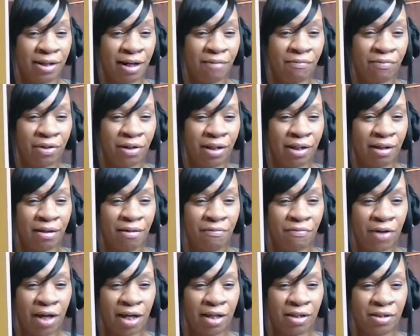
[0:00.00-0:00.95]
Never
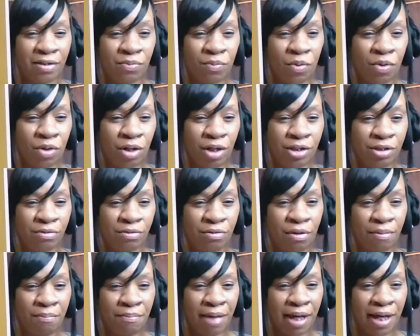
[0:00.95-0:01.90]
give a sword to
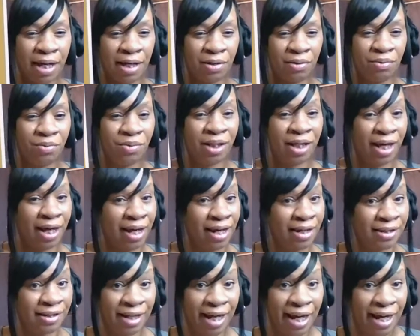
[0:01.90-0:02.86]
a man who
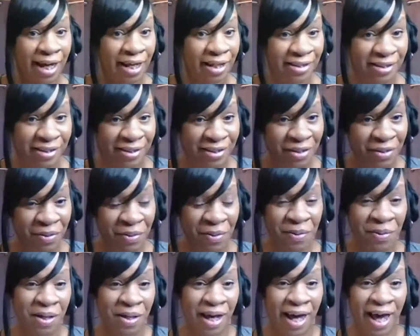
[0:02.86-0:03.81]
can't dance.
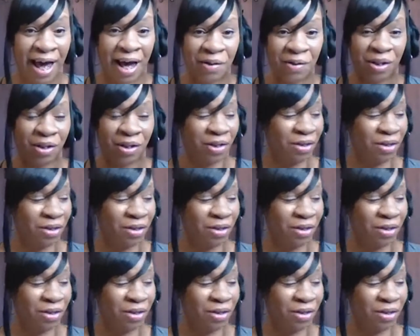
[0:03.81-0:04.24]
How